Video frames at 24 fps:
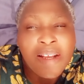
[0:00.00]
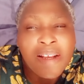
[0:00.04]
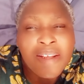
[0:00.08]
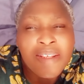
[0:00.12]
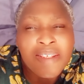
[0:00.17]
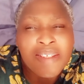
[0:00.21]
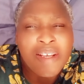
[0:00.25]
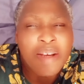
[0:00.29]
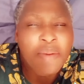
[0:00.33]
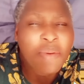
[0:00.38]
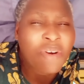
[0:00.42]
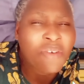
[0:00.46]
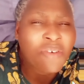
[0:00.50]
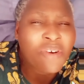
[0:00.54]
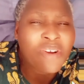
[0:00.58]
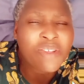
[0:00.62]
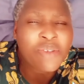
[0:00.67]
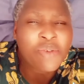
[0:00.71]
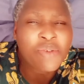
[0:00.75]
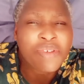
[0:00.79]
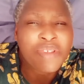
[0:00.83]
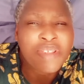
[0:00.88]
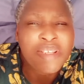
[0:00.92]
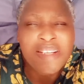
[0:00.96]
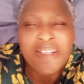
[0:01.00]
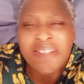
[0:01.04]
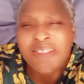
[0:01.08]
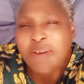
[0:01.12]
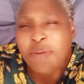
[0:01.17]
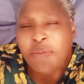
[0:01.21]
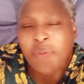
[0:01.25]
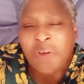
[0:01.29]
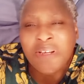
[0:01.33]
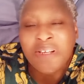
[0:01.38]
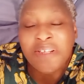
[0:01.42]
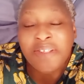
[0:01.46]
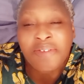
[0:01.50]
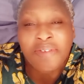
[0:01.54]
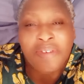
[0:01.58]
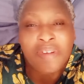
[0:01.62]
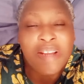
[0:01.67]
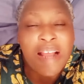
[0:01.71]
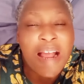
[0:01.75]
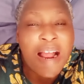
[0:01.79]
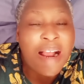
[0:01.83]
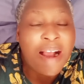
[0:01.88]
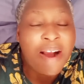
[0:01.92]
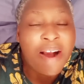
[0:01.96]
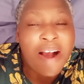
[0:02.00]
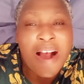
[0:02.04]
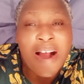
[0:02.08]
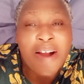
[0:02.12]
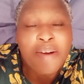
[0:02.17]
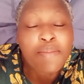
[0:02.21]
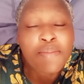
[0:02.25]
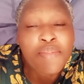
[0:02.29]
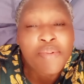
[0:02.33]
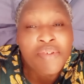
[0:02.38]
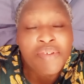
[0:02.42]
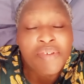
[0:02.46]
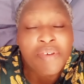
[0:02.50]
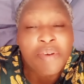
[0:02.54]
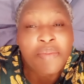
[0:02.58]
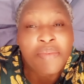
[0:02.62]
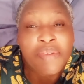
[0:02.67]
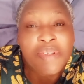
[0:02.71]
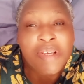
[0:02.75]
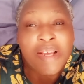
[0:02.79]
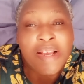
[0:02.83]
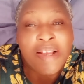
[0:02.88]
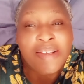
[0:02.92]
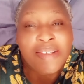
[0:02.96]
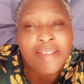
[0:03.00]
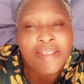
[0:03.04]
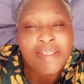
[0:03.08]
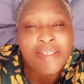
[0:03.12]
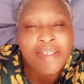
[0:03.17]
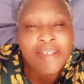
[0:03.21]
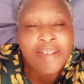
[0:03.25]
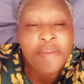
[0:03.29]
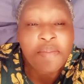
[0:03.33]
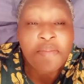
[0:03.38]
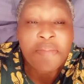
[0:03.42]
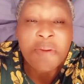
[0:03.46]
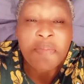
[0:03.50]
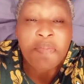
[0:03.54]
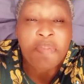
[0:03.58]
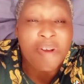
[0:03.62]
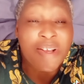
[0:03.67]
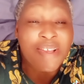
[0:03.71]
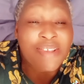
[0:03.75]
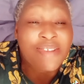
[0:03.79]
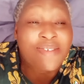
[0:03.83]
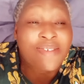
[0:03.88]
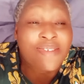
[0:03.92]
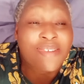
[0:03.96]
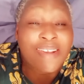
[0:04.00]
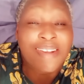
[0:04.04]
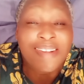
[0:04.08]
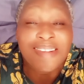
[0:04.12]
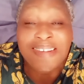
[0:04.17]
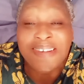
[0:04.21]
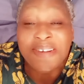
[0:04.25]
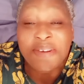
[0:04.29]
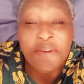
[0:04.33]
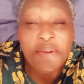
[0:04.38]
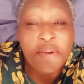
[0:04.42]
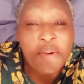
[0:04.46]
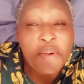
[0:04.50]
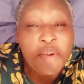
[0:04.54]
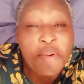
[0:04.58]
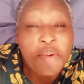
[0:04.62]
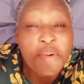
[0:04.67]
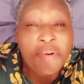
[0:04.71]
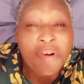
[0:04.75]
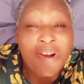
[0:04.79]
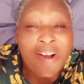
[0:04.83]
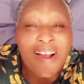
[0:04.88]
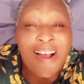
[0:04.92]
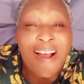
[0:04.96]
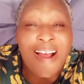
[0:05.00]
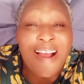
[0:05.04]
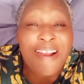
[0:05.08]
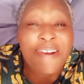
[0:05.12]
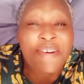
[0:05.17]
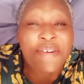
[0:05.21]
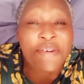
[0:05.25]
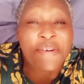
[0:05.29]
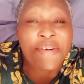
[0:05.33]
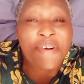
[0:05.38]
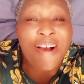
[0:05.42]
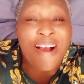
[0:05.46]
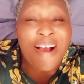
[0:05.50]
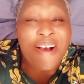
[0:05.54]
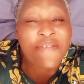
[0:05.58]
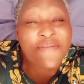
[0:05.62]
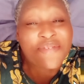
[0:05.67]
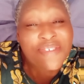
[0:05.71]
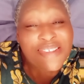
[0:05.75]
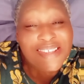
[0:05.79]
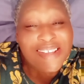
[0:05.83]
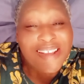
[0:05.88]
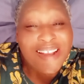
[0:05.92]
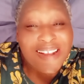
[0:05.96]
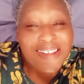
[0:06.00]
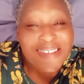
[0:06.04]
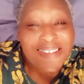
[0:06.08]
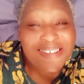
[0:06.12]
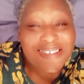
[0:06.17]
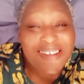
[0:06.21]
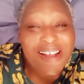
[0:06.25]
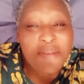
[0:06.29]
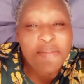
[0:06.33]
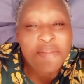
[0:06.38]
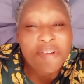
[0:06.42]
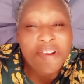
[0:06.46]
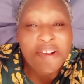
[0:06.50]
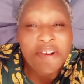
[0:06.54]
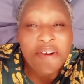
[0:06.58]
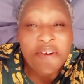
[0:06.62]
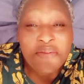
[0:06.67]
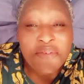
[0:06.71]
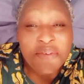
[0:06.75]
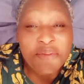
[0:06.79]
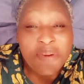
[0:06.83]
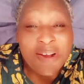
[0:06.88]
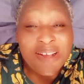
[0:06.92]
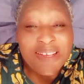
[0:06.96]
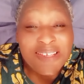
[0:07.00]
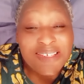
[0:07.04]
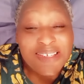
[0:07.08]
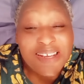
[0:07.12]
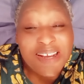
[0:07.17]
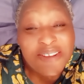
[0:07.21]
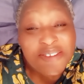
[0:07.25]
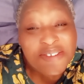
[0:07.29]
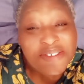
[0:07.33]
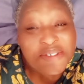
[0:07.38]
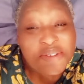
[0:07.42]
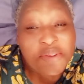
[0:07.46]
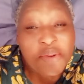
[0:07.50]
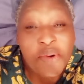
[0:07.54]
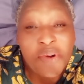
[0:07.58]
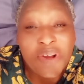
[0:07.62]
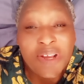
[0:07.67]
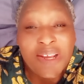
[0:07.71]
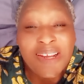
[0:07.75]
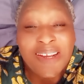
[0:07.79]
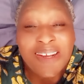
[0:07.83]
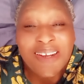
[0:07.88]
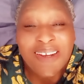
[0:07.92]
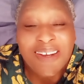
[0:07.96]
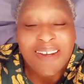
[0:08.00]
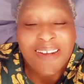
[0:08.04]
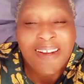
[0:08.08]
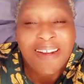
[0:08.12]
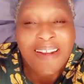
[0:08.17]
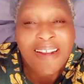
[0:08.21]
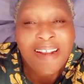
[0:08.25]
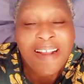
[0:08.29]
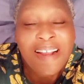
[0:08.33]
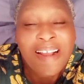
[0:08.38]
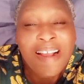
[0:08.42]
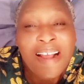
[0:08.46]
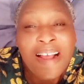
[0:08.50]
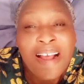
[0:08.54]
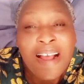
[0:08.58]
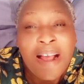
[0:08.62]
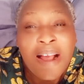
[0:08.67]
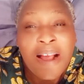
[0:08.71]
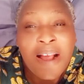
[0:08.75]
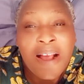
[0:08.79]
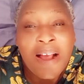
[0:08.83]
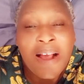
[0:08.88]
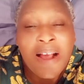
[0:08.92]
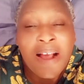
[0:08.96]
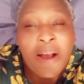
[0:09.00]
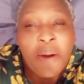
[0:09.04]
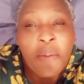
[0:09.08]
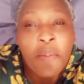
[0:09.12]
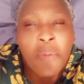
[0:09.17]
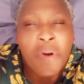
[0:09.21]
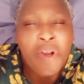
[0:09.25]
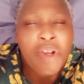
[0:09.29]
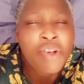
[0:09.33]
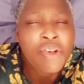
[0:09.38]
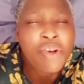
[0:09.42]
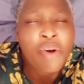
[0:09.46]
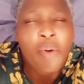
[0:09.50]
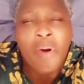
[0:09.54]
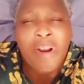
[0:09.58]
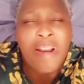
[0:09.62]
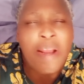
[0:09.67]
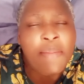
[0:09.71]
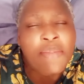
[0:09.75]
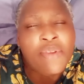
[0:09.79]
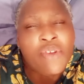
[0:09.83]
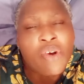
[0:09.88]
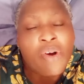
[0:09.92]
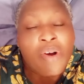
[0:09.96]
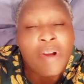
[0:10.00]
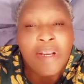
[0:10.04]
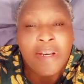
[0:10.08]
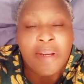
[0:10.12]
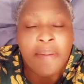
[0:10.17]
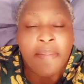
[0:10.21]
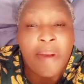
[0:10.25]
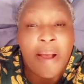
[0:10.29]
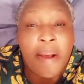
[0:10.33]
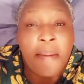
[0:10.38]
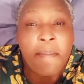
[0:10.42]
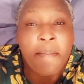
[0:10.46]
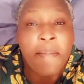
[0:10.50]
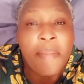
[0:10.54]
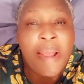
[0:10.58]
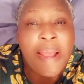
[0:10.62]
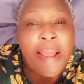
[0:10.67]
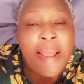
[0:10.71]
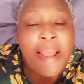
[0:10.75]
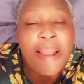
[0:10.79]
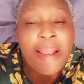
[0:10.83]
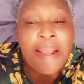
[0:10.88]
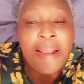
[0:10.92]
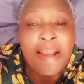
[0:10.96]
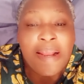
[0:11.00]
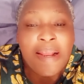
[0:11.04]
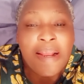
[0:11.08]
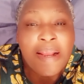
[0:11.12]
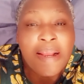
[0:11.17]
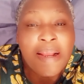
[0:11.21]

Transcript: Some of us need somebody to knock our akpu sometimes. Me personally, no. I don't have sex. I'm in love with my sex toy. But you know what I'm talking about, May?